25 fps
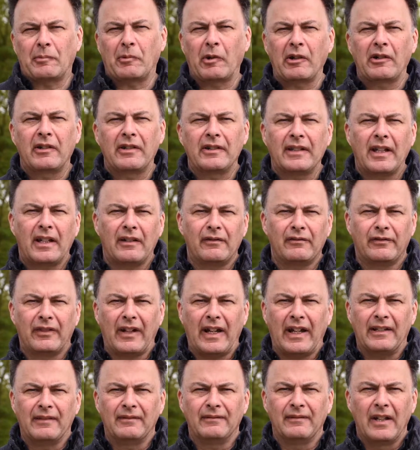a broken down
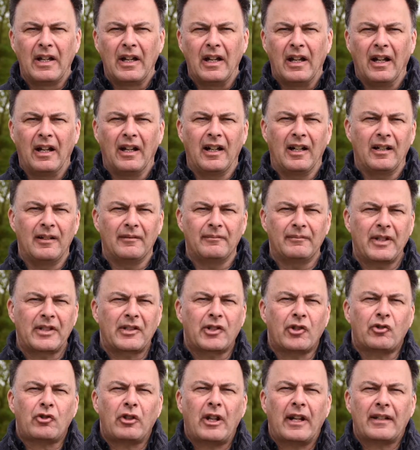van, there's
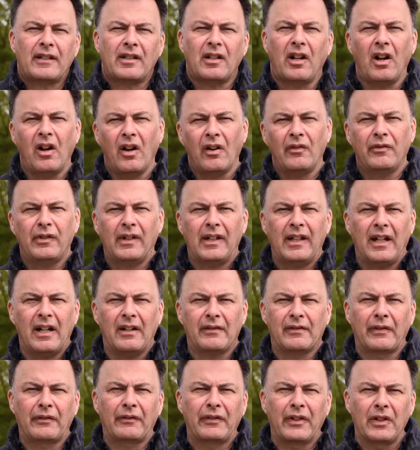a tractor halfway out
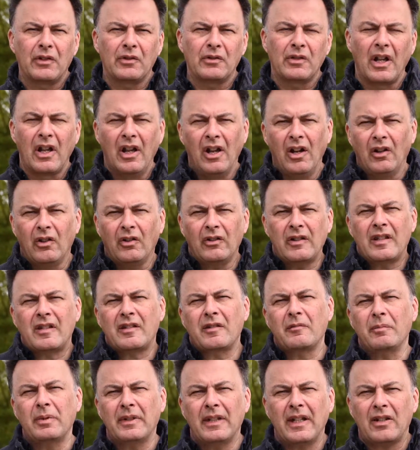of a field, or there's
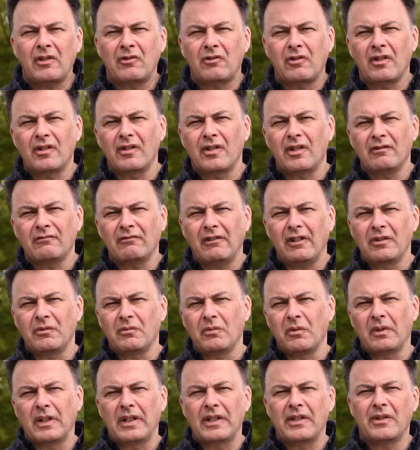some pedestrians in the road
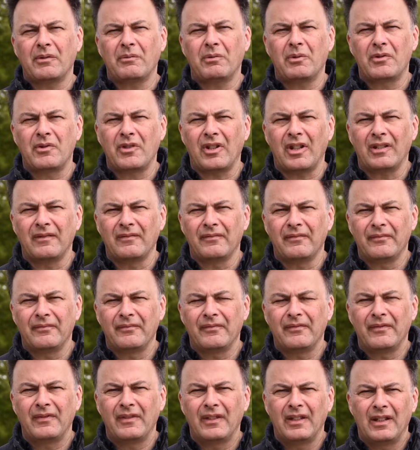walking towards you.
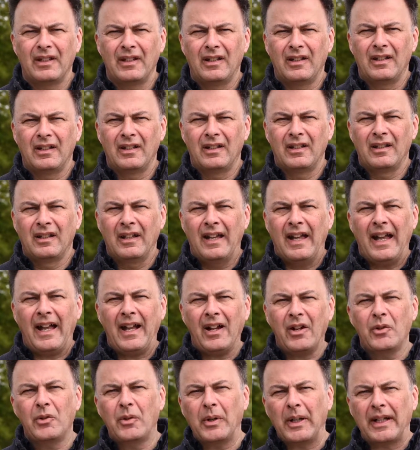
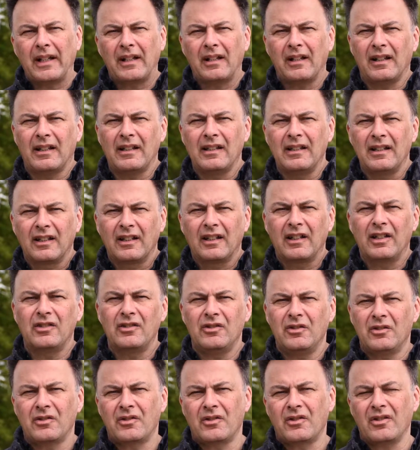How quickly can
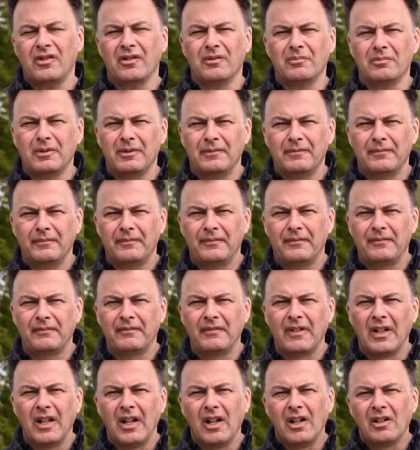you stop?
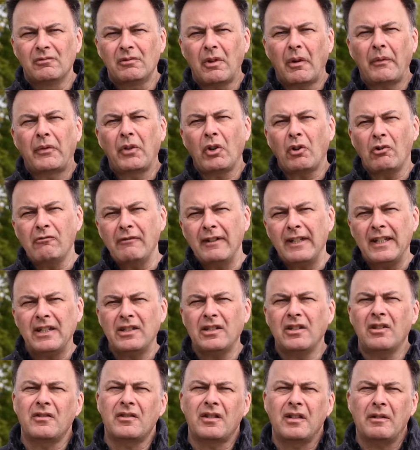Well, if you're already
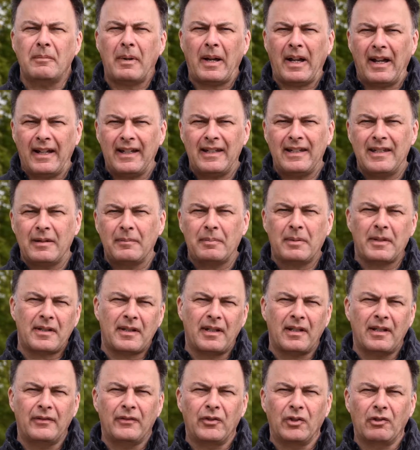using about
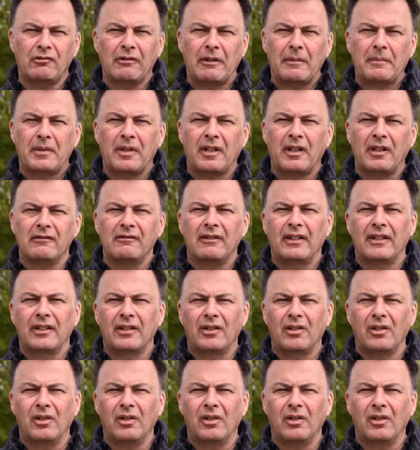80% of your grip to go around the